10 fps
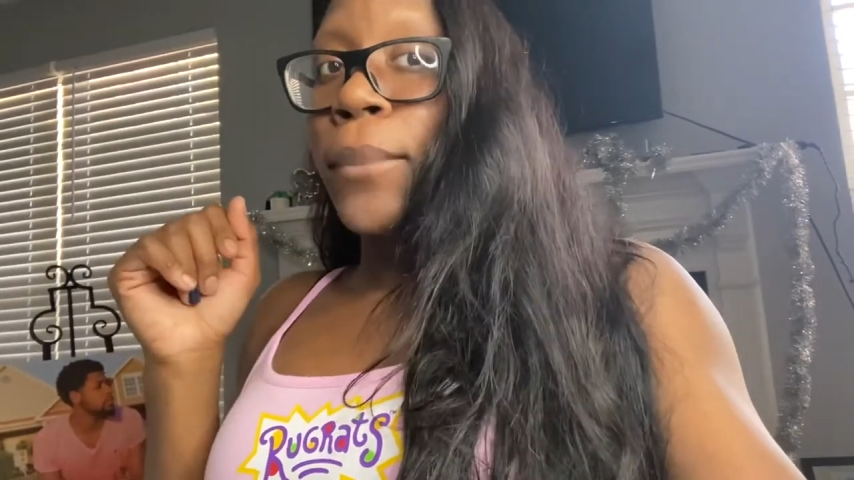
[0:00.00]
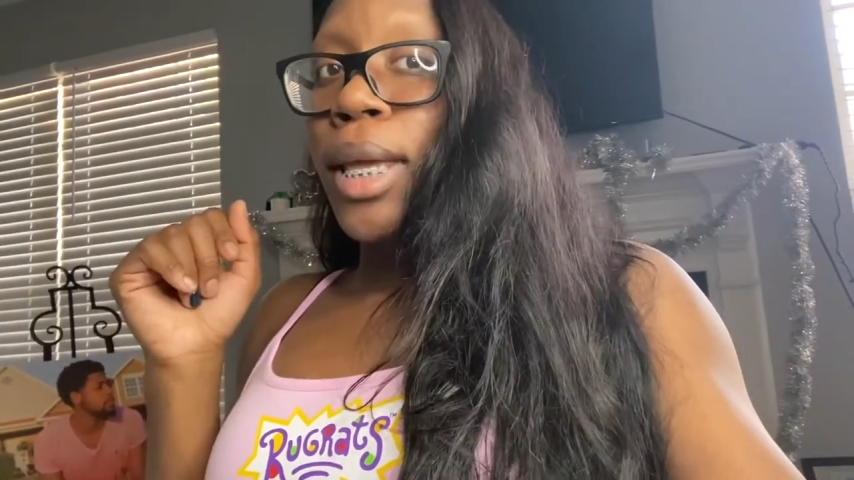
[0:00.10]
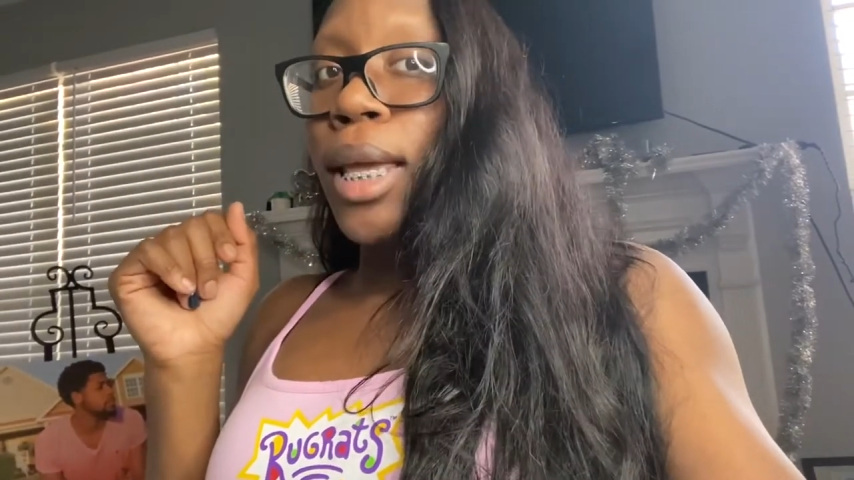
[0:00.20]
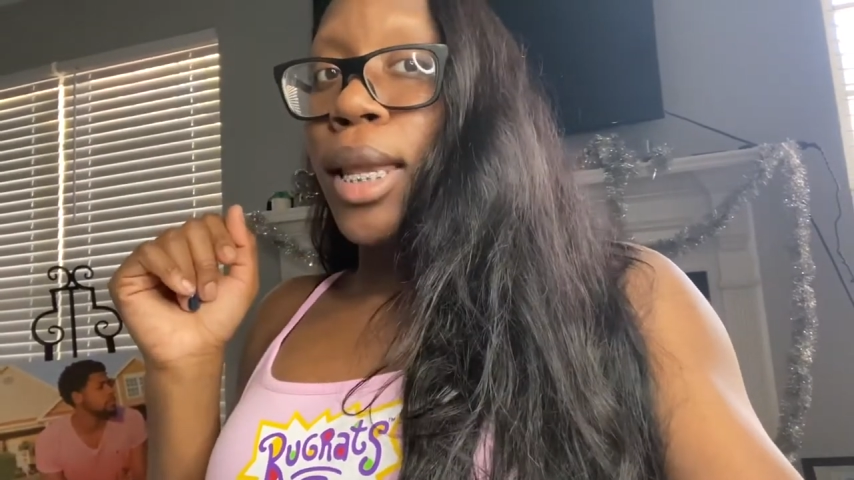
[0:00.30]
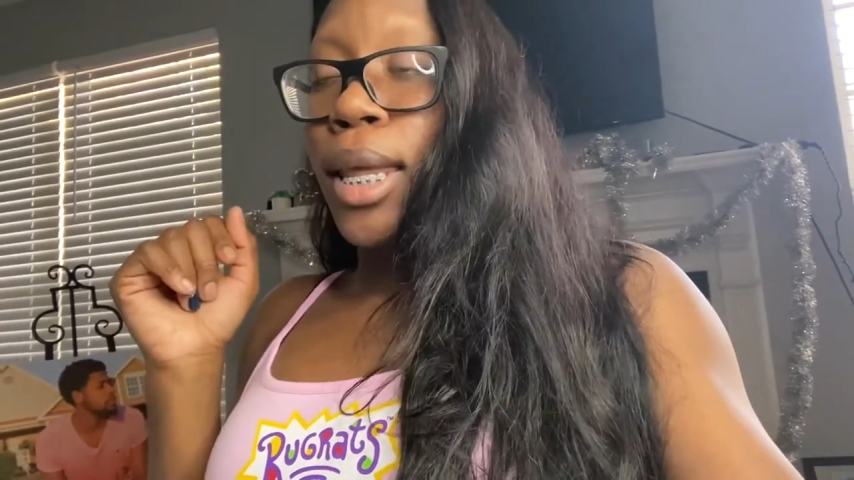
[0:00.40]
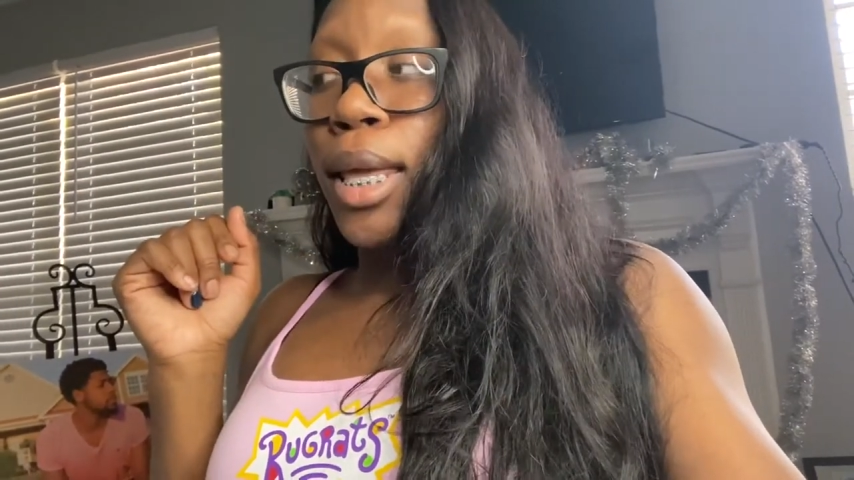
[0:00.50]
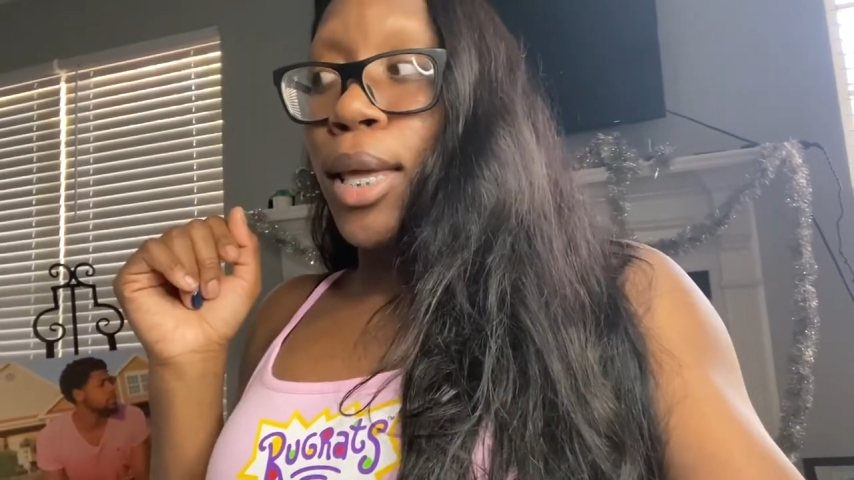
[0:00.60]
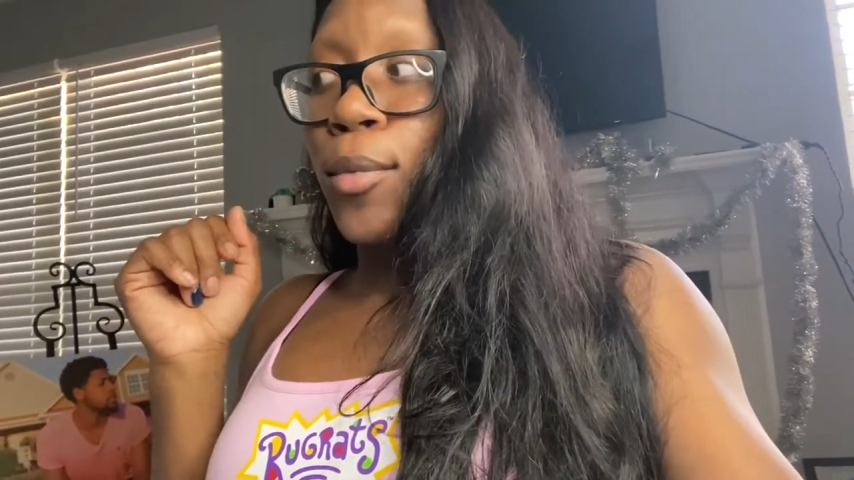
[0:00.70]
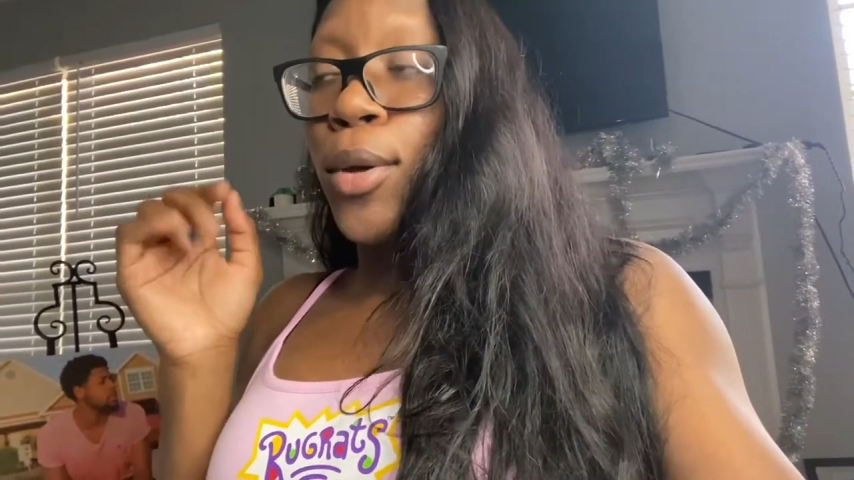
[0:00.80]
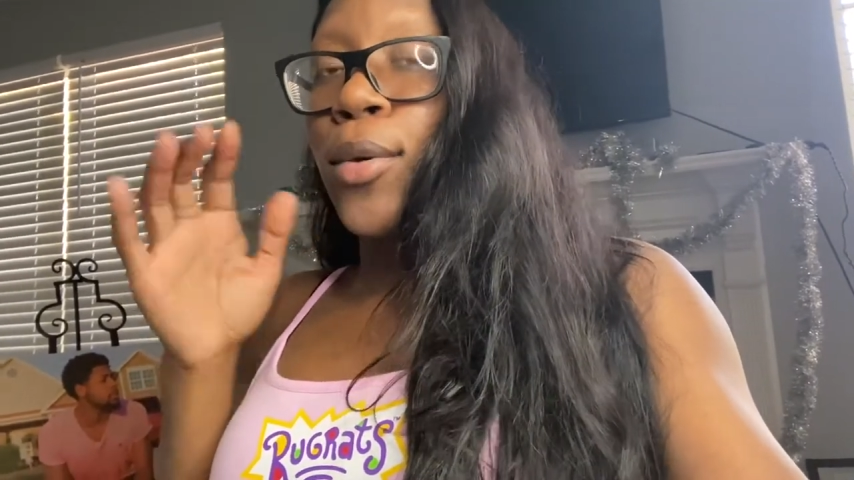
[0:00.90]
and then
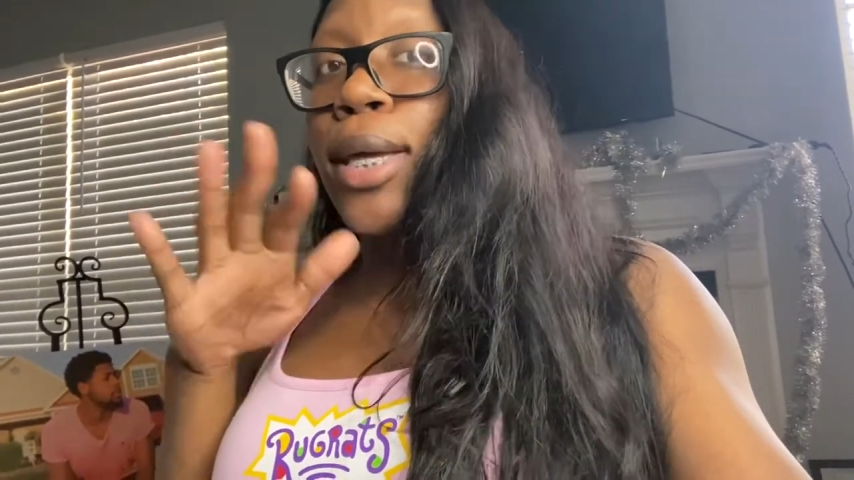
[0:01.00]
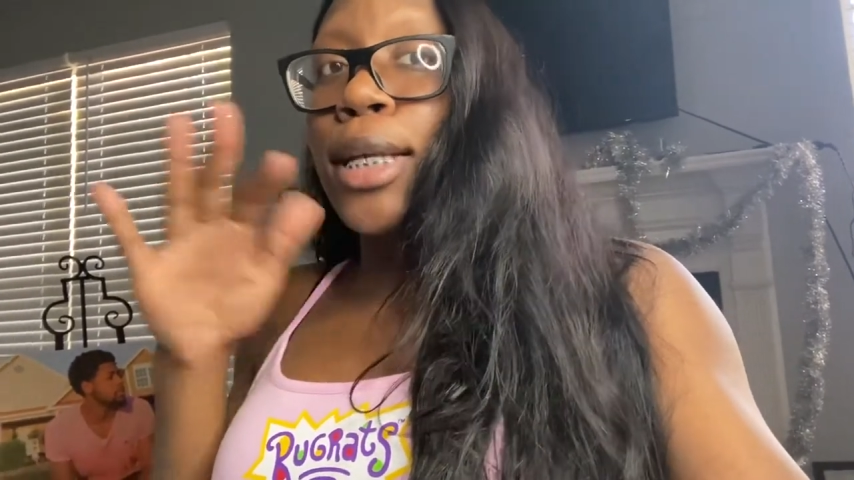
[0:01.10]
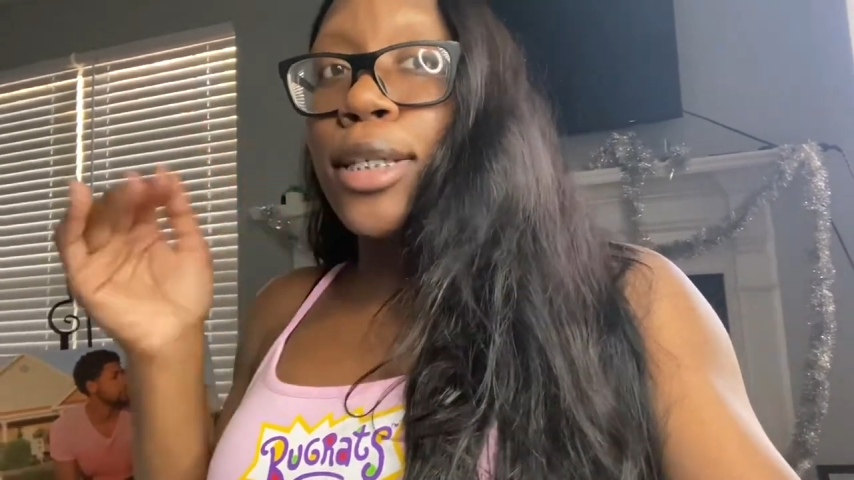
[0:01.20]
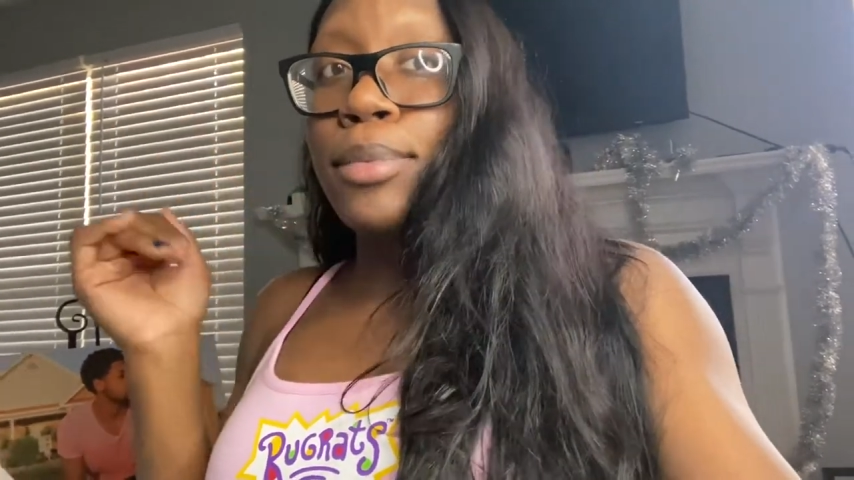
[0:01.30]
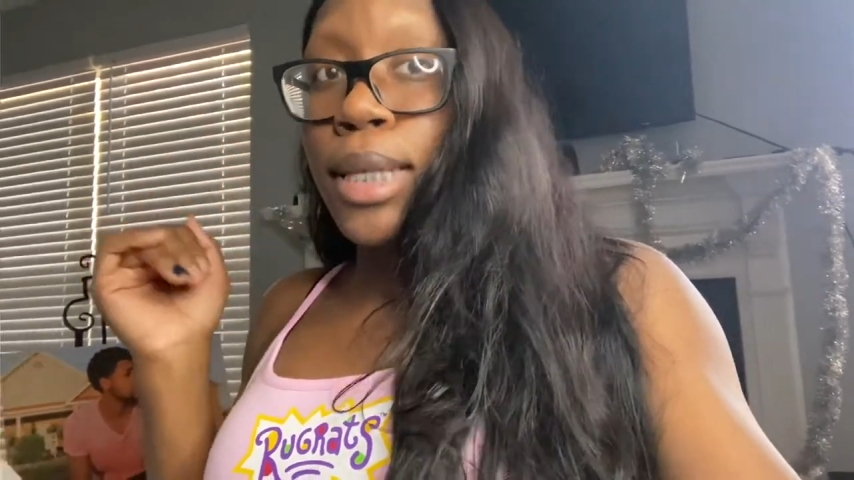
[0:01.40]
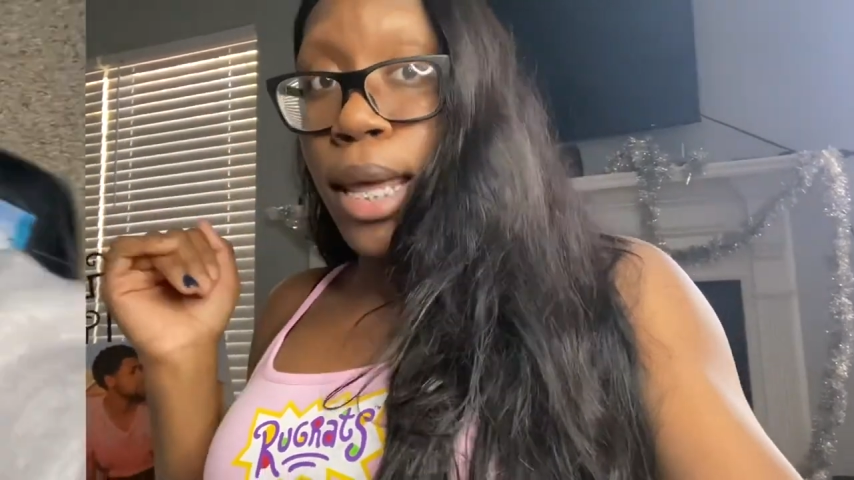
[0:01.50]
we're gonna catch up to now.